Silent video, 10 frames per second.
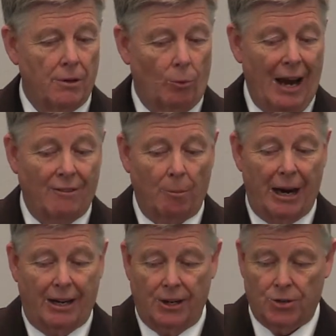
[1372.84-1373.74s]
We have to
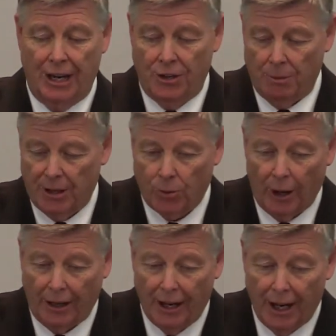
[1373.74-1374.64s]
make a decision
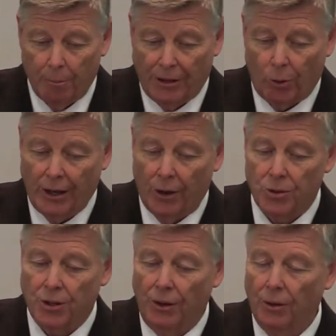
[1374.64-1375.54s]
between, between
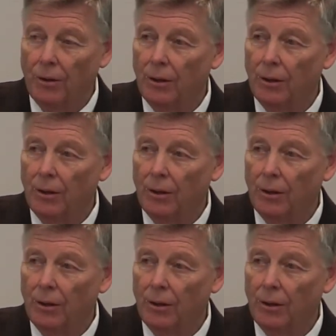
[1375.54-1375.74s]
those two.